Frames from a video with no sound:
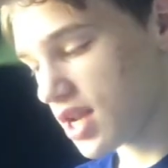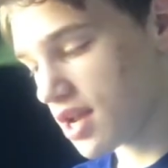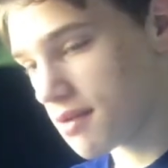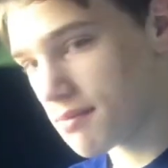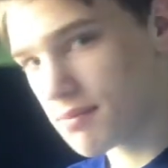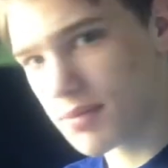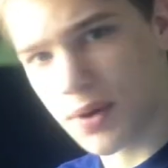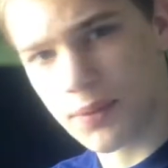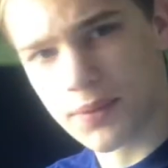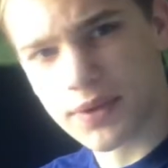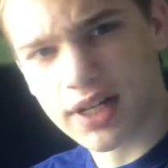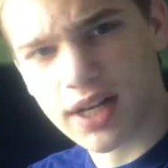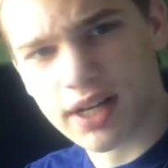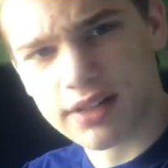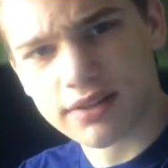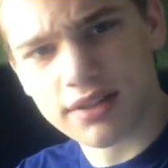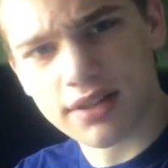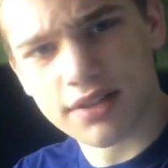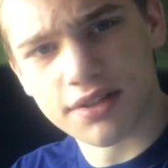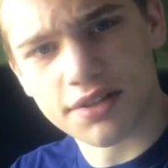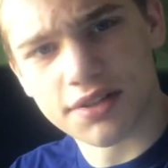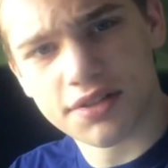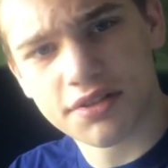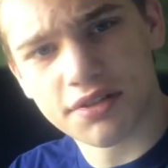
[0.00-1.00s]
but we got
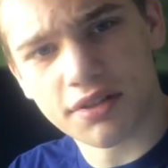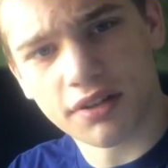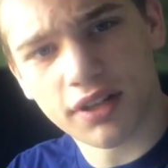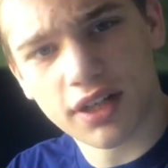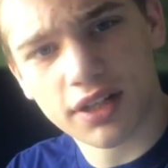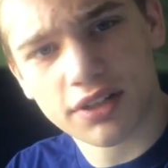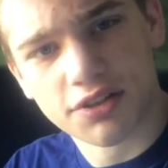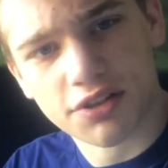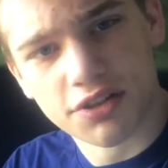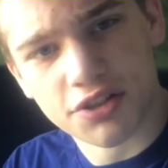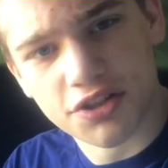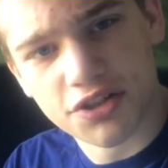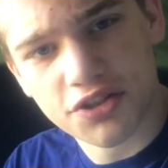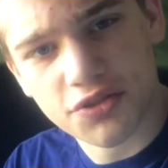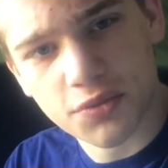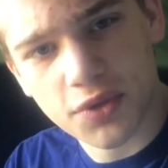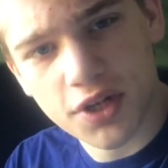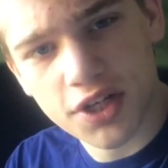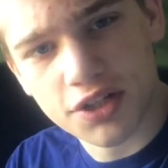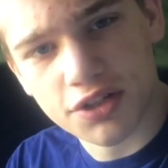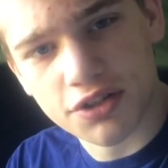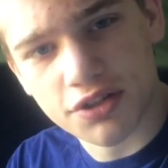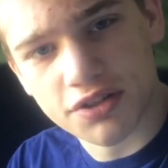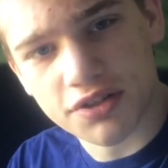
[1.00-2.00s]
the selector
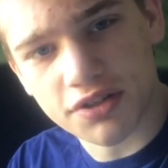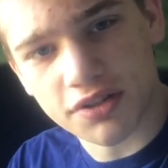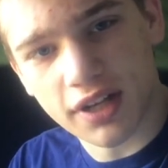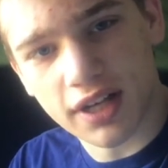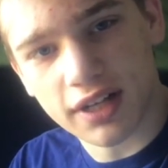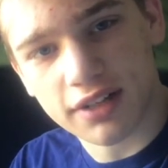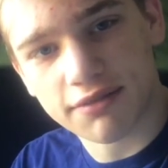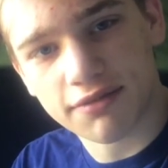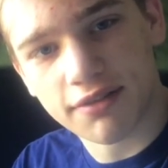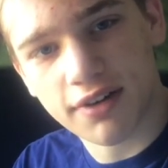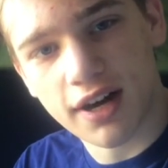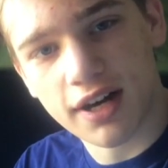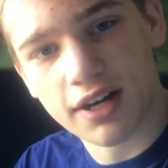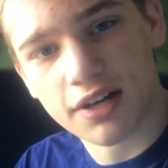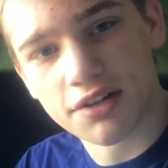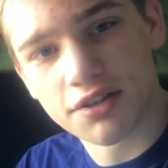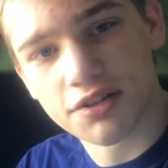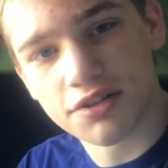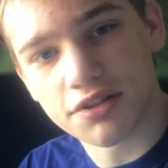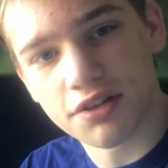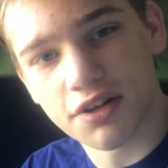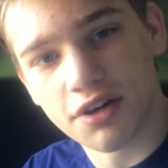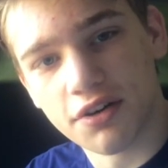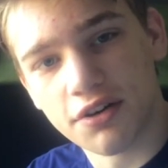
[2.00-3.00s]
switch, select fire,
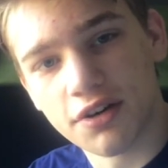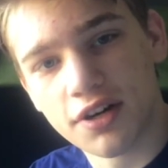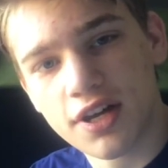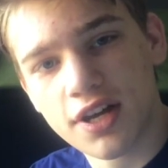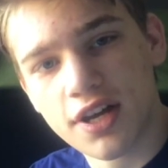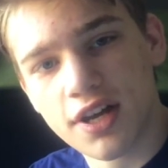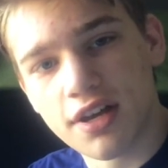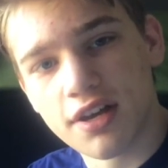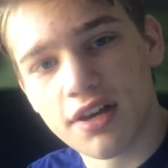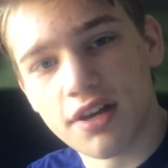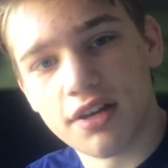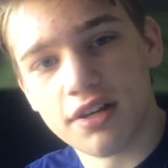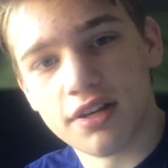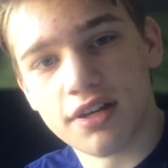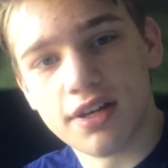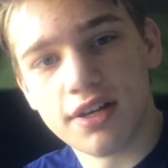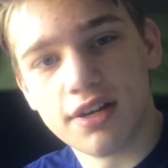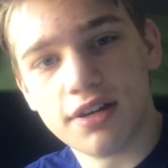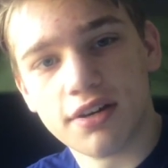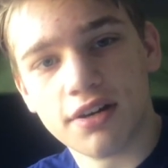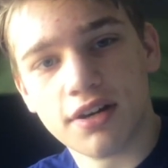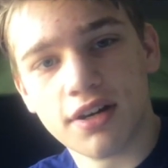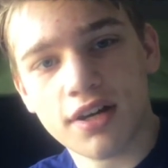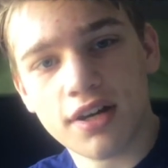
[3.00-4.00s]
so in
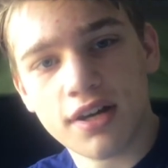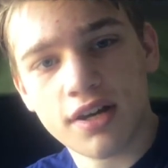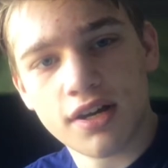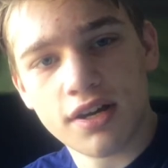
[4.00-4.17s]
here